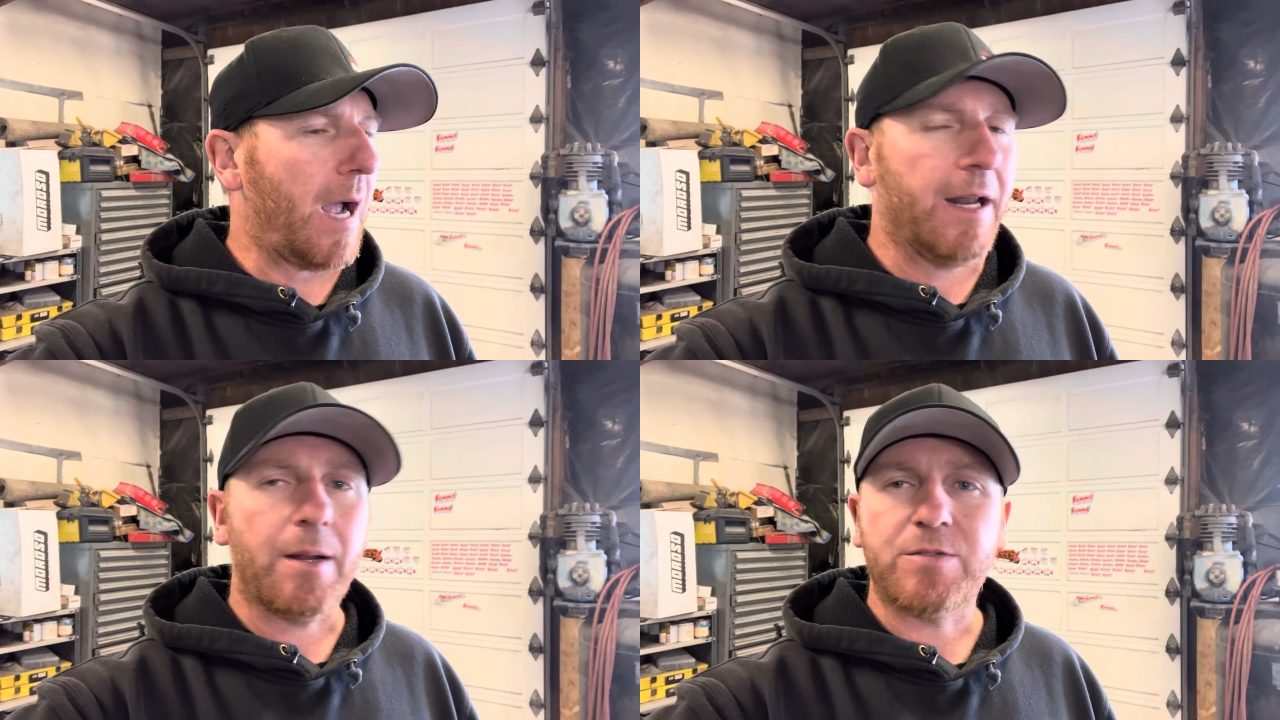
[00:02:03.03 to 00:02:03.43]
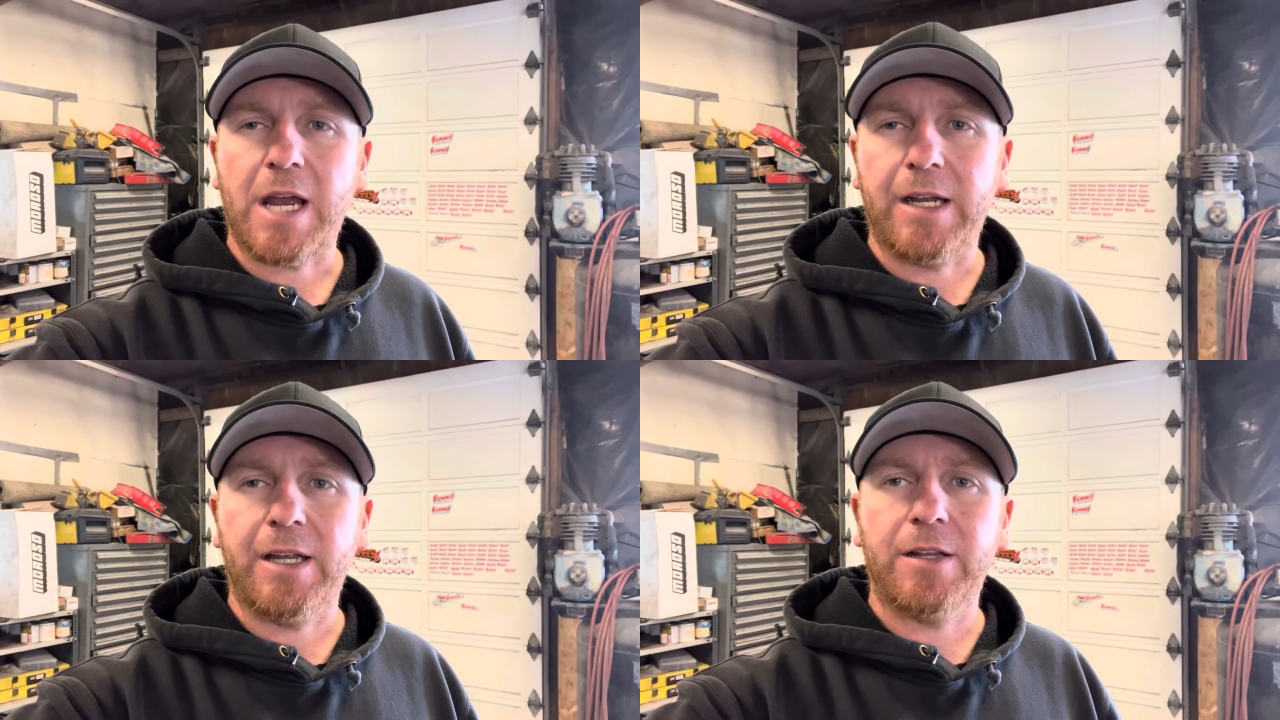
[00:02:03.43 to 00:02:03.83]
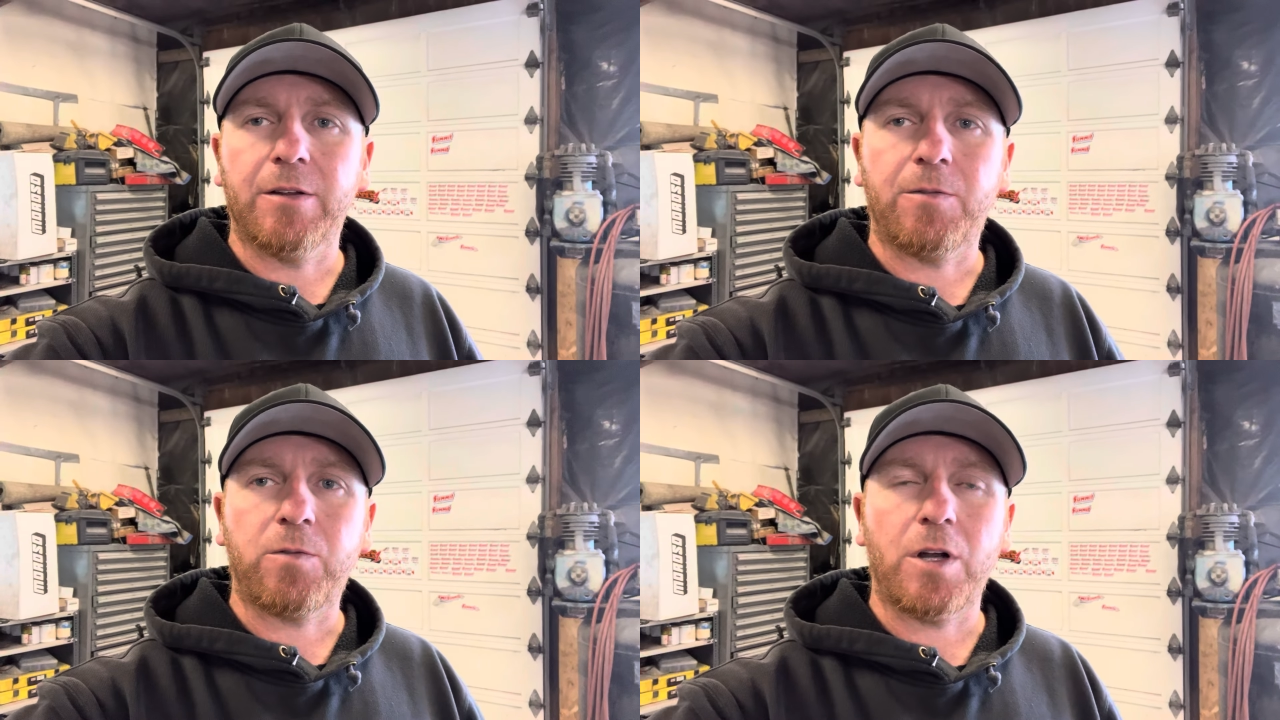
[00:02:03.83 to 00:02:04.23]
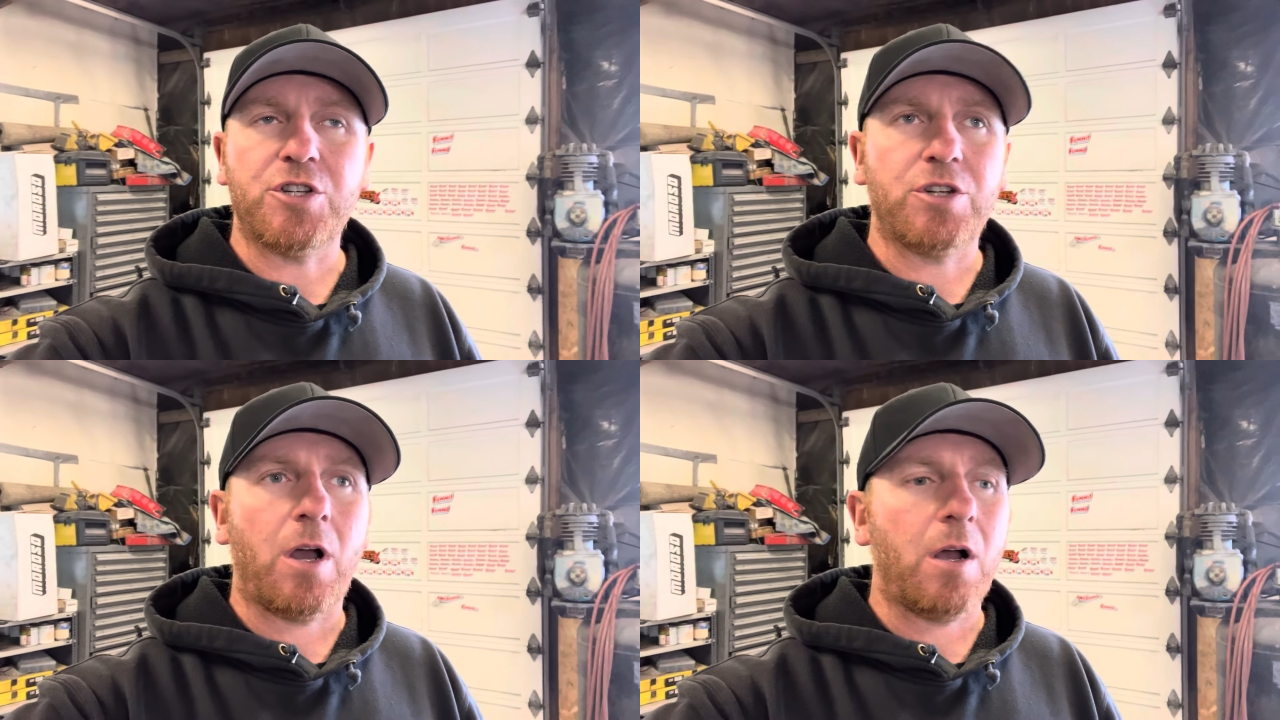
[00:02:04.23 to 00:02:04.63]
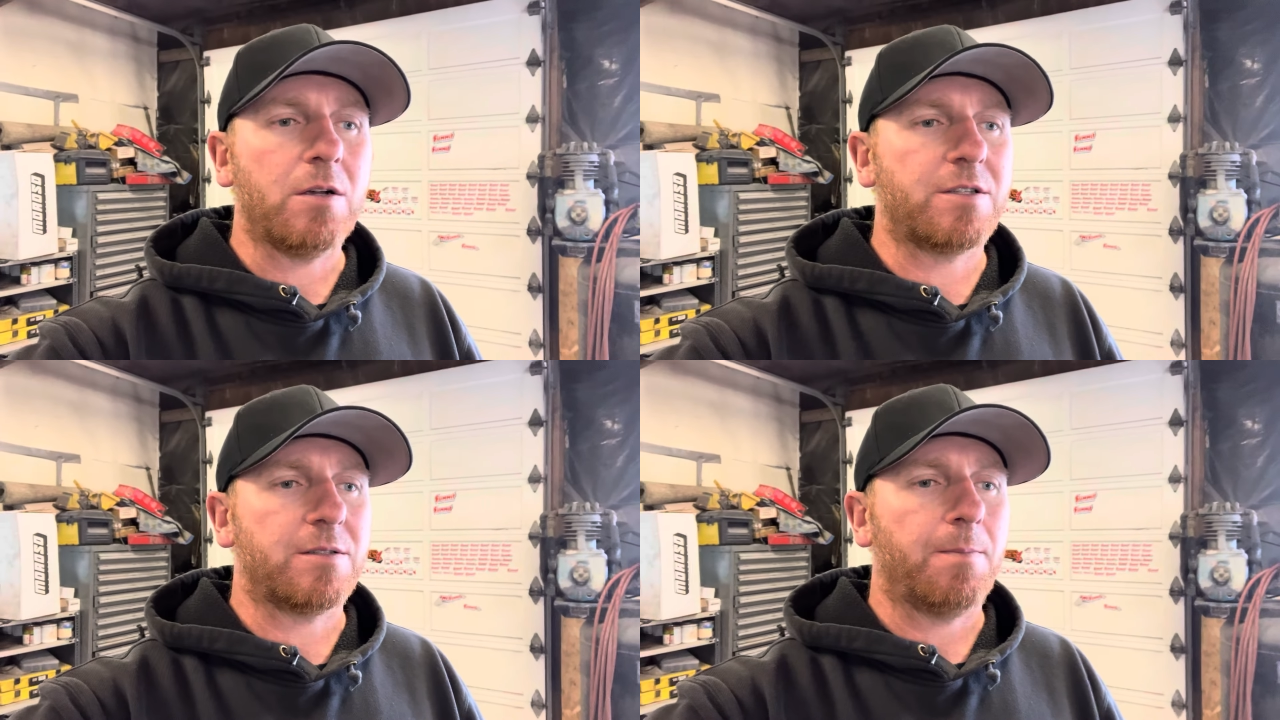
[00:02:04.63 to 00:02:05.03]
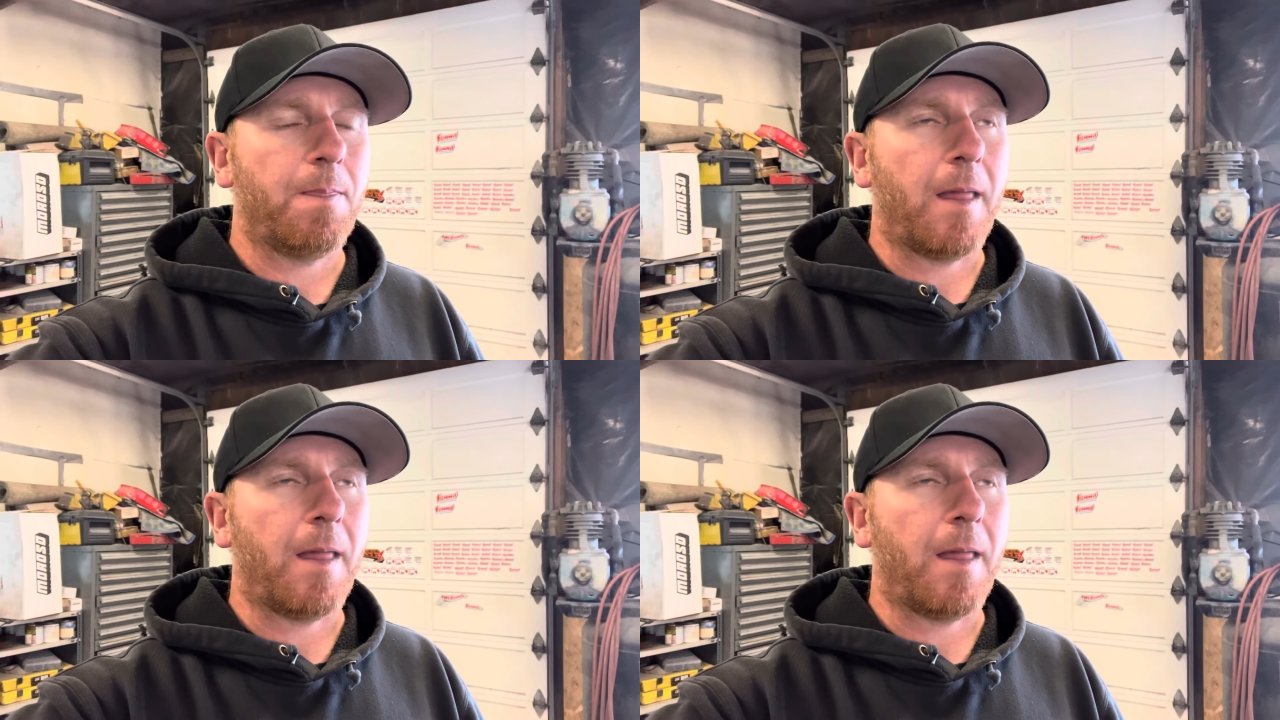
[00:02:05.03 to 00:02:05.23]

ended up tightening the front shocks.